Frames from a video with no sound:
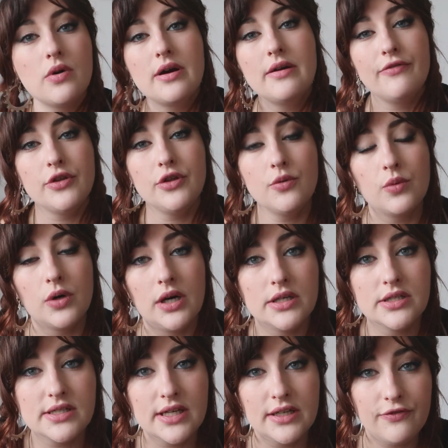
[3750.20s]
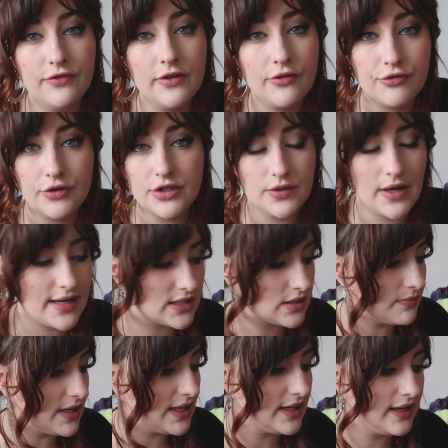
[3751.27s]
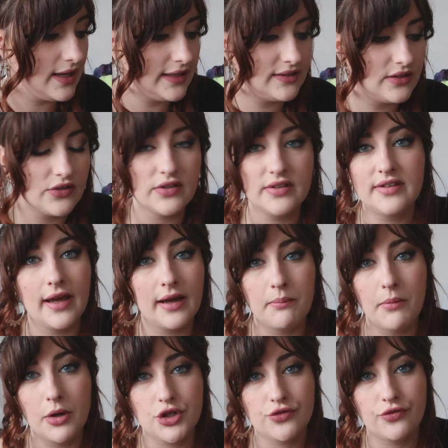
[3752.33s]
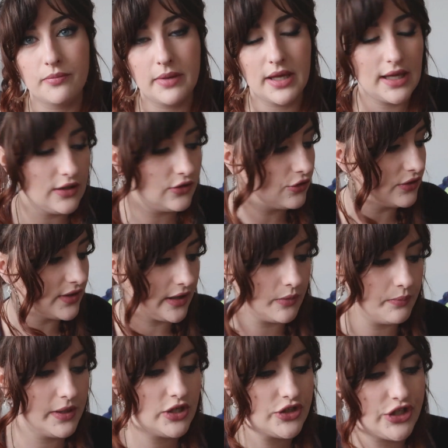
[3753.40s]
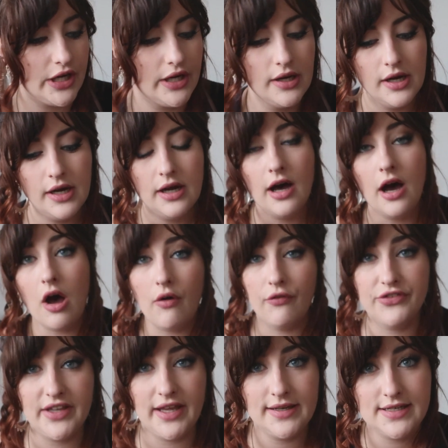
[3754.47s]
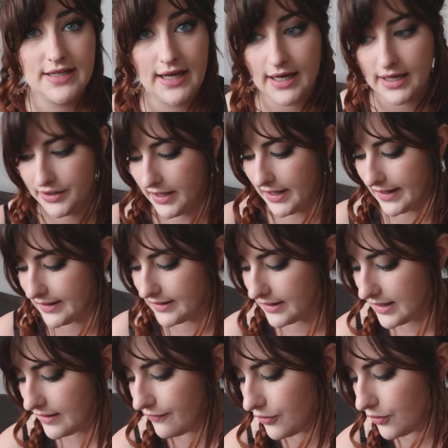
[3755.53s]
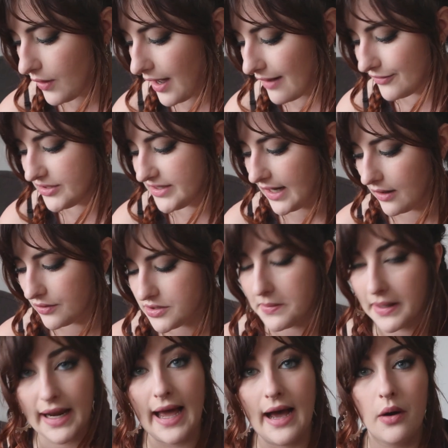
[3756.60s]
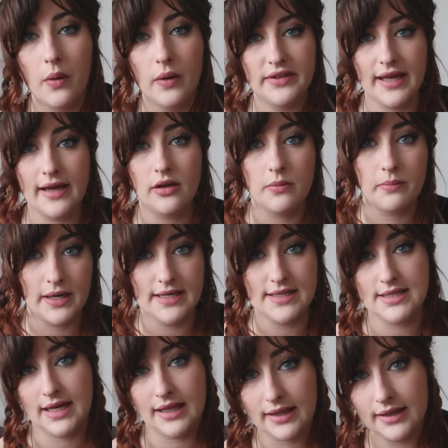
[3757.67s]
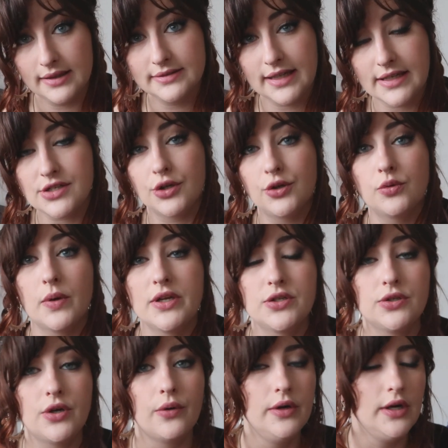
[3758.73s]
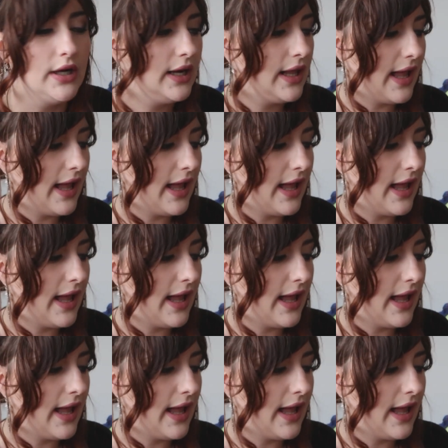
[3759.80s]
wherever you want, feel free to ask me. It doesn't take much for me to take a picture of said yarn, and if you have a doubt about how they're gonna play together, that's a good way to know.